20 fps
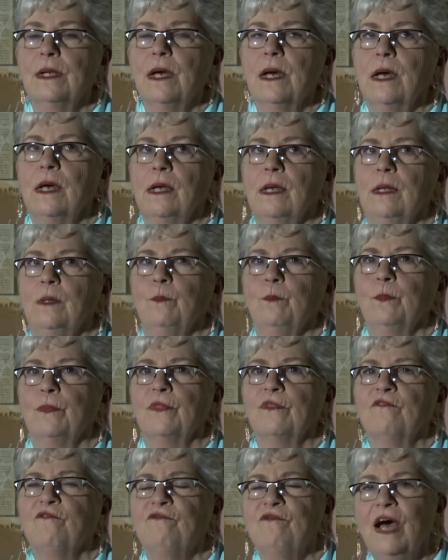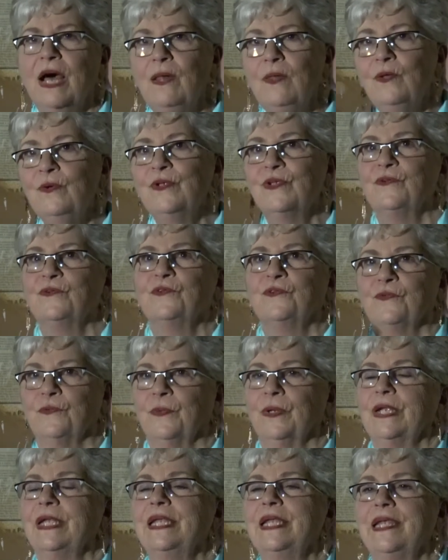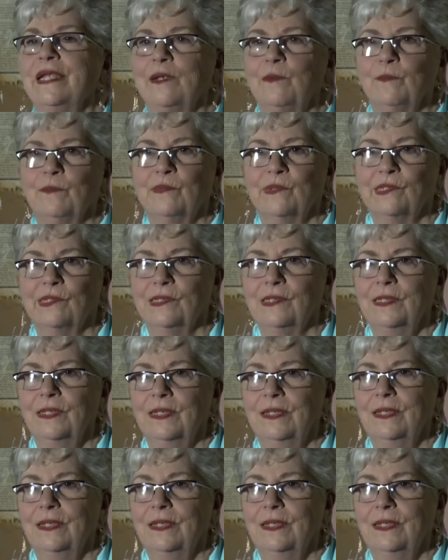Um, follow your dreams.